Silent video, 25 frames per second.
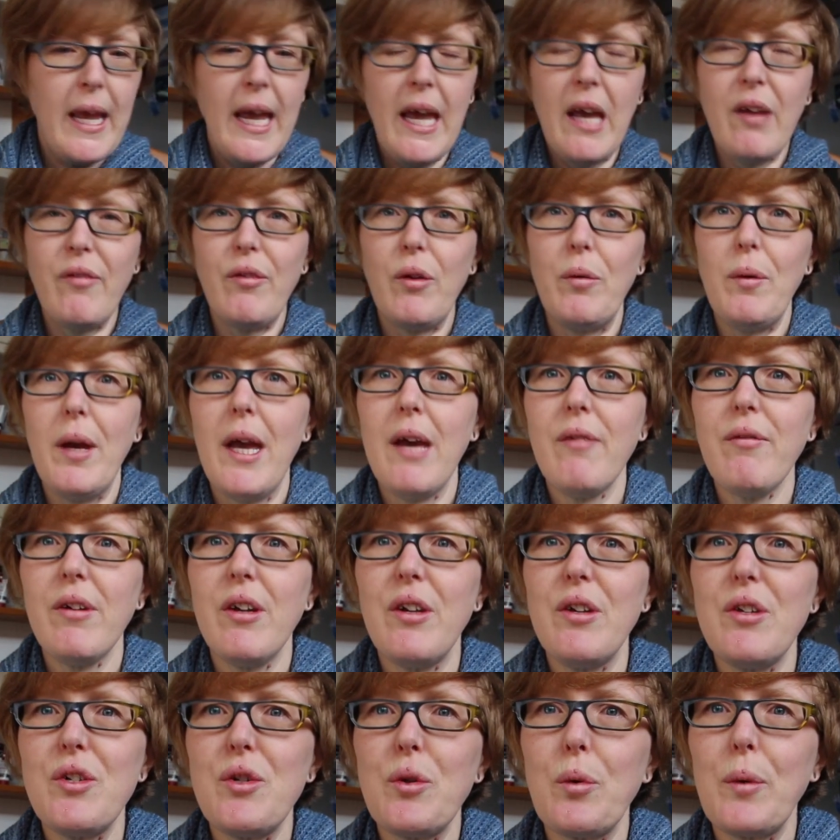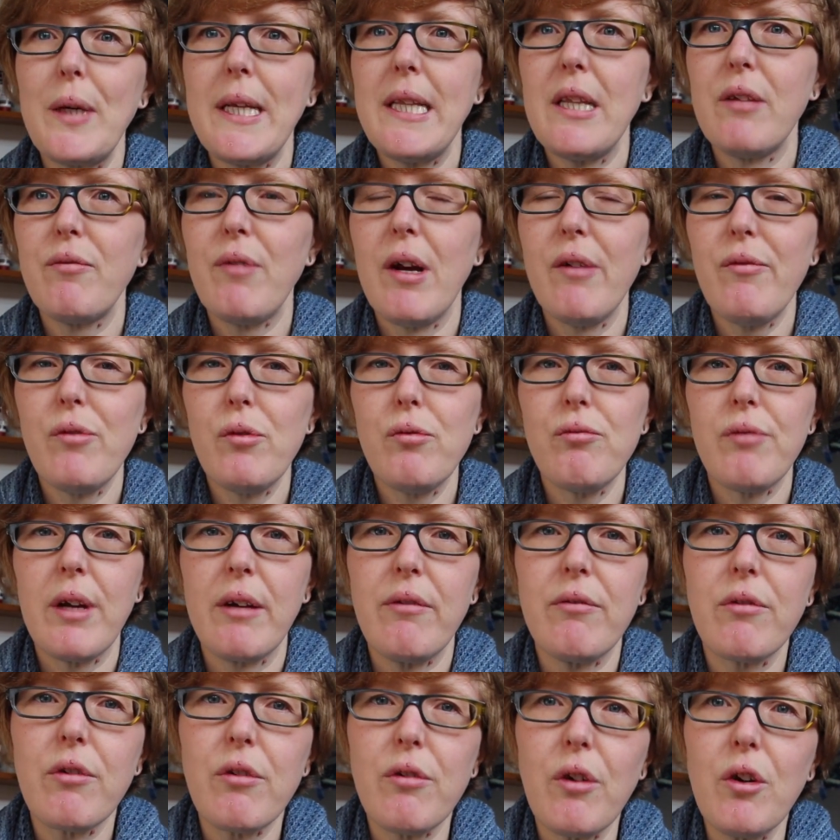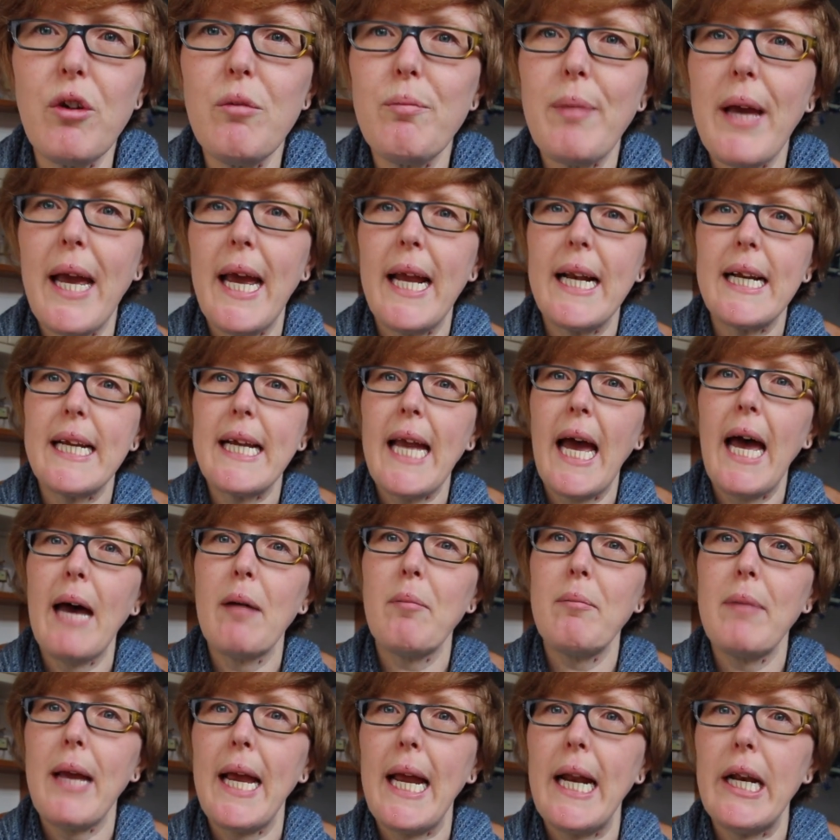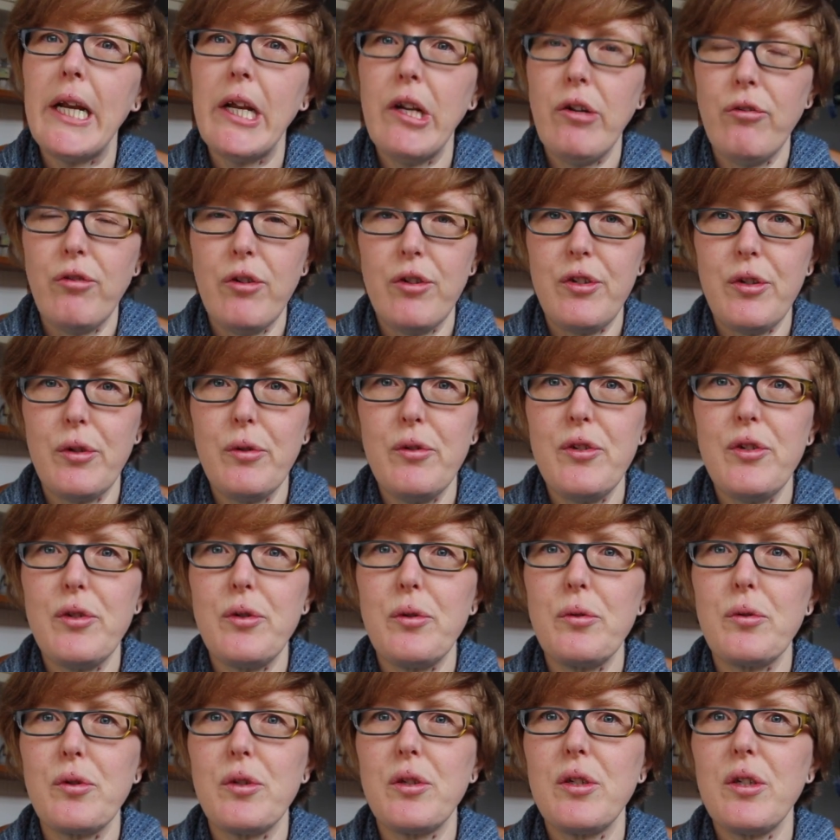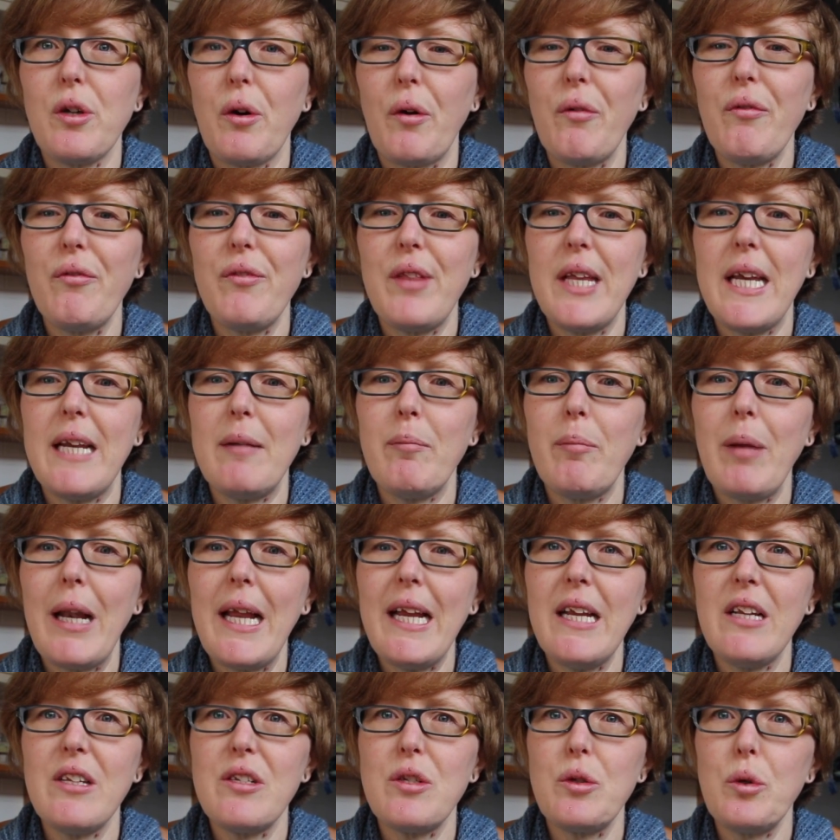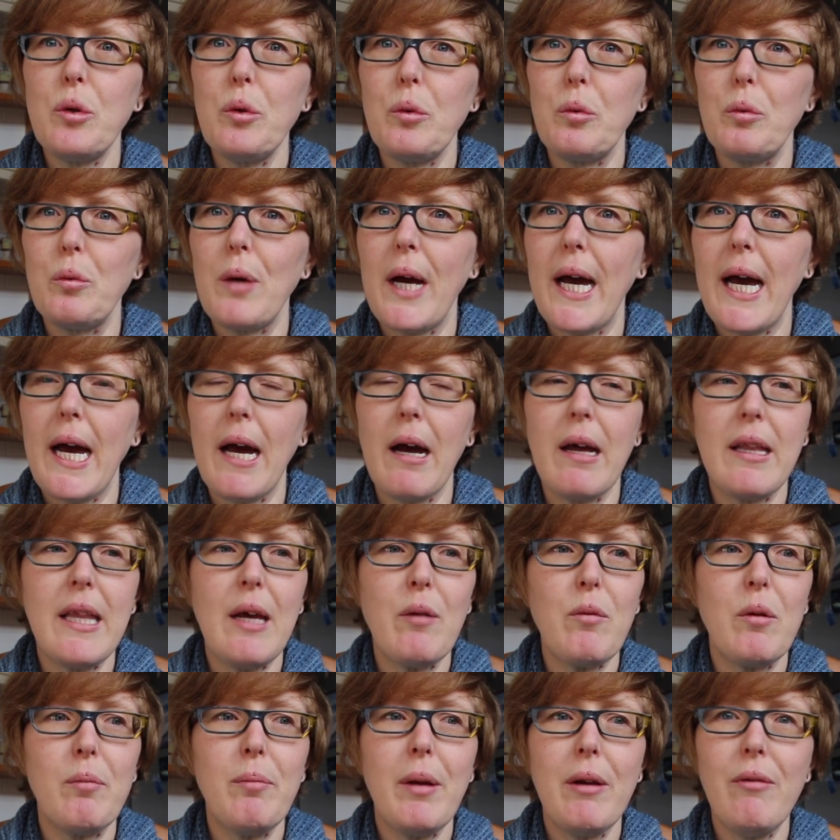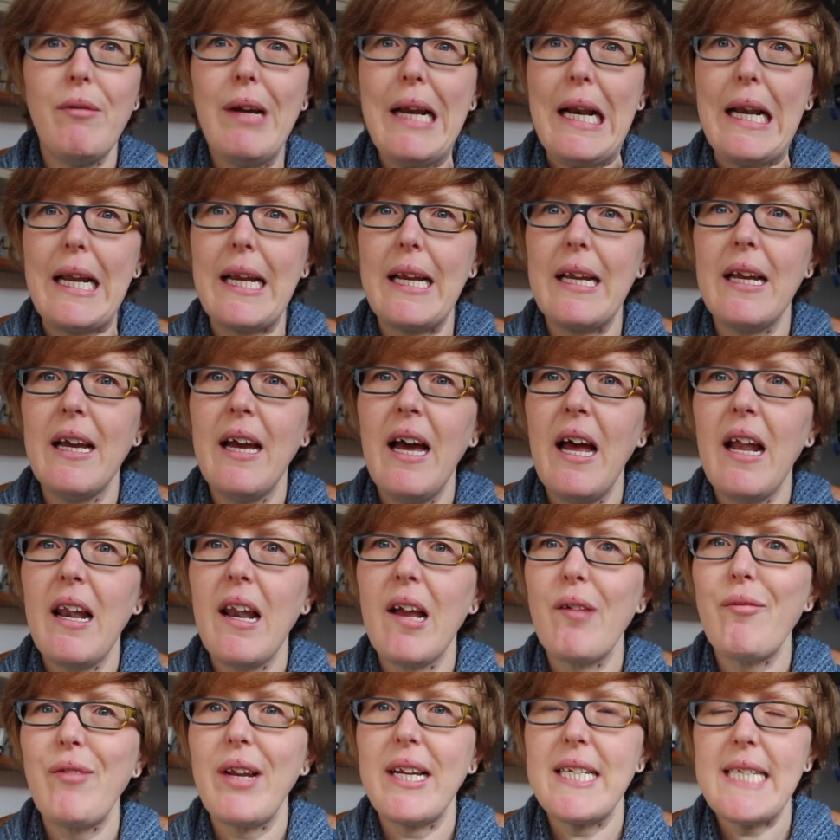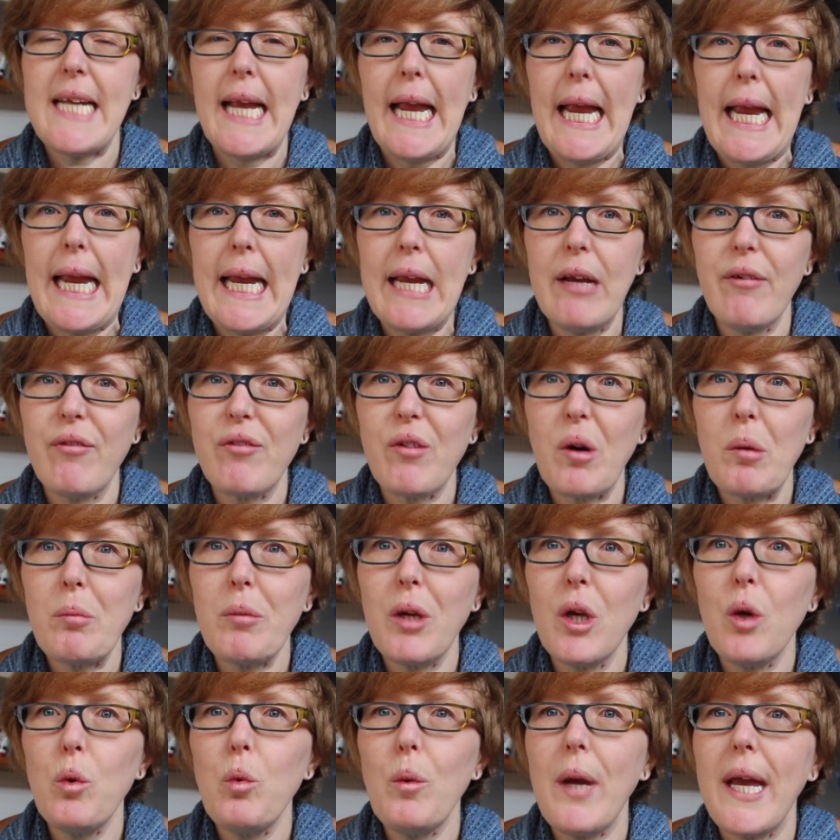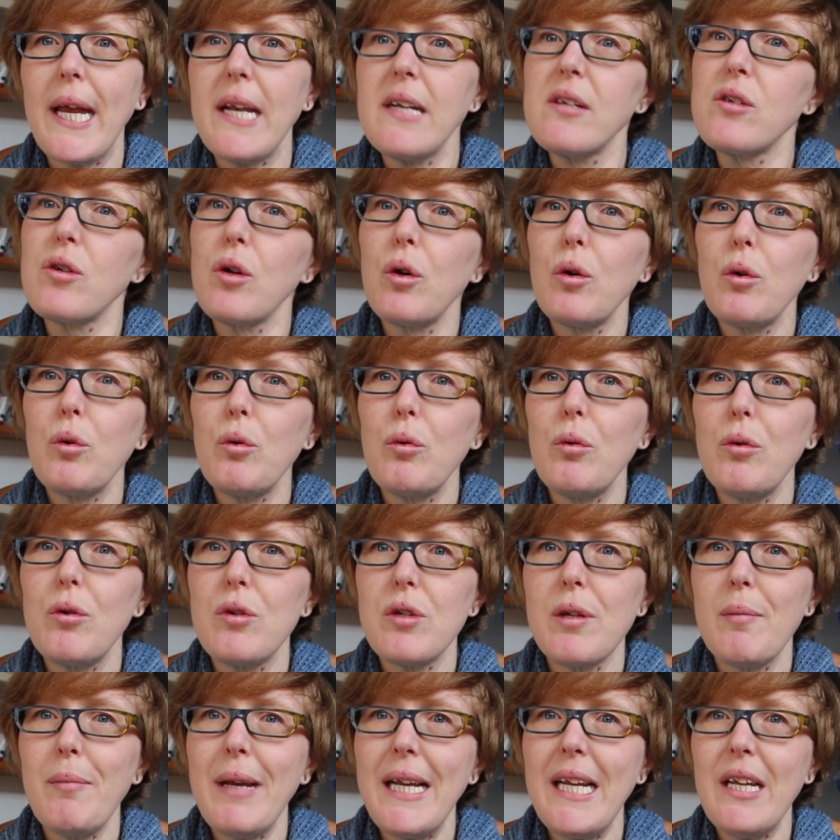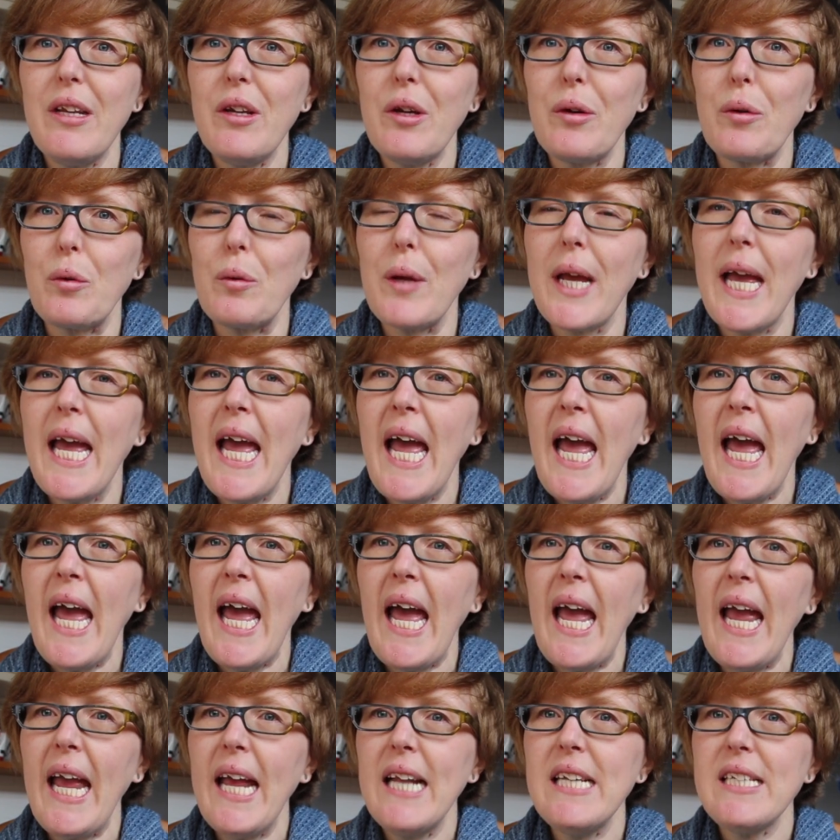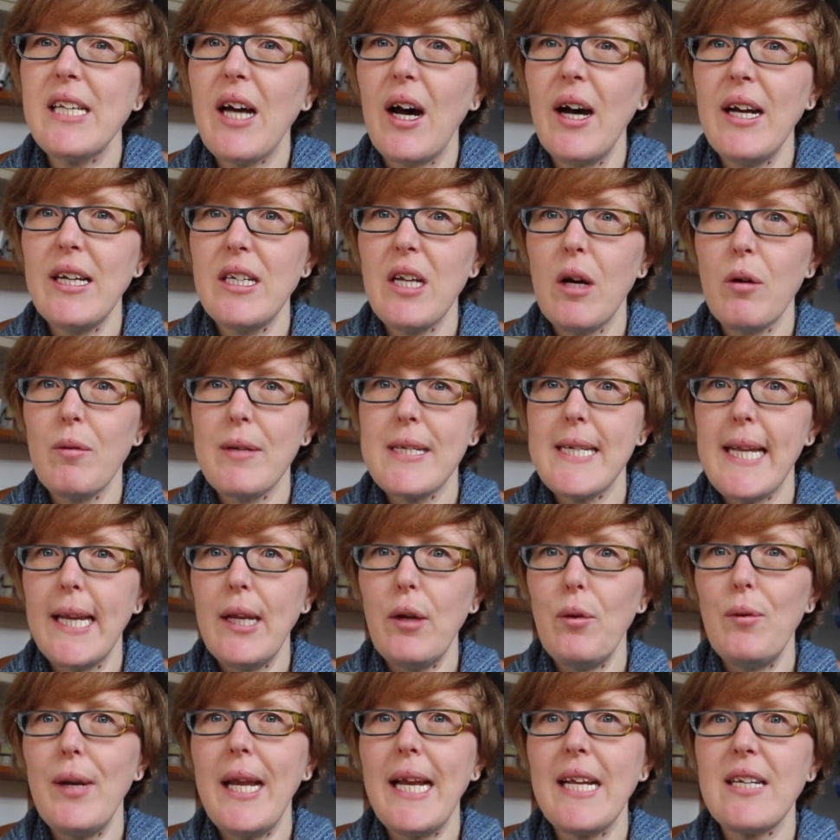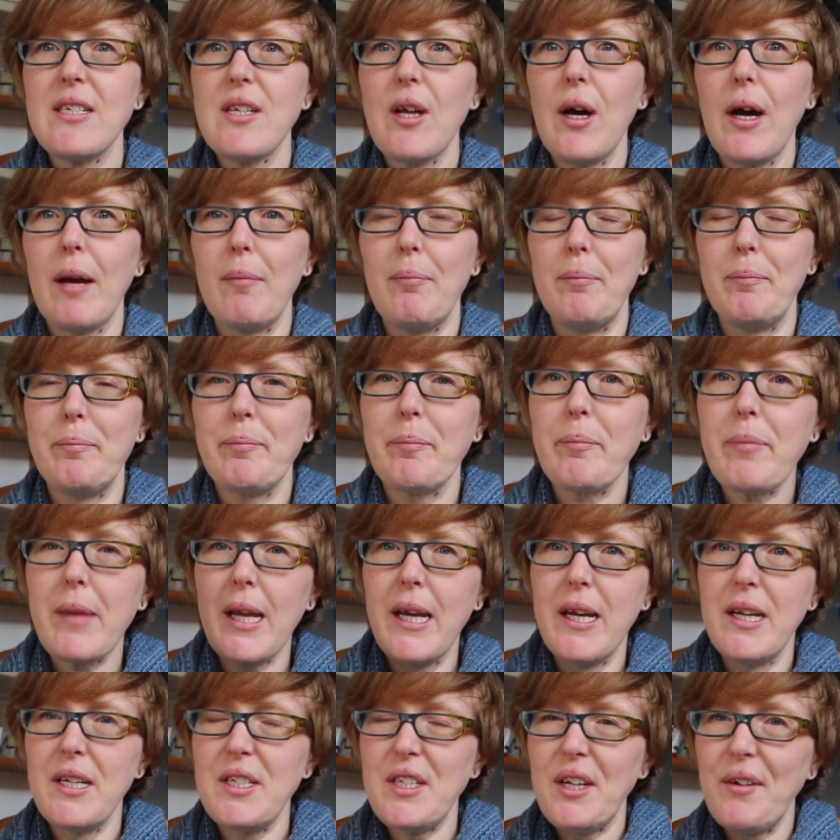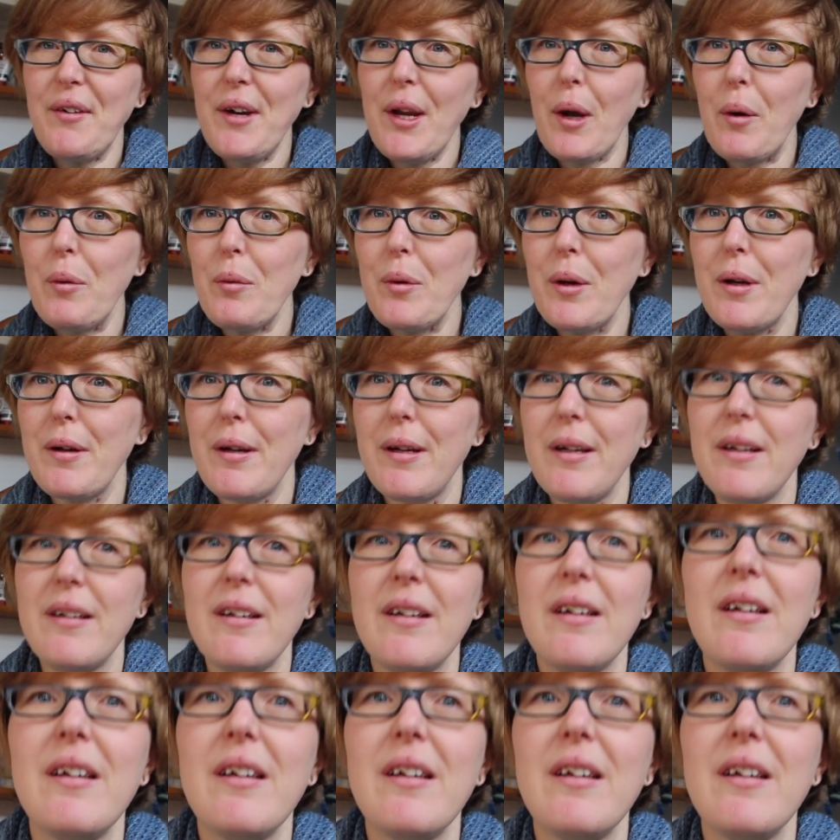If you haven't joined the Ravelry group and come and introduce yourself, then please do. That would be really lovely to hear from you and to meet you. And I shall see you next time. Cheerio.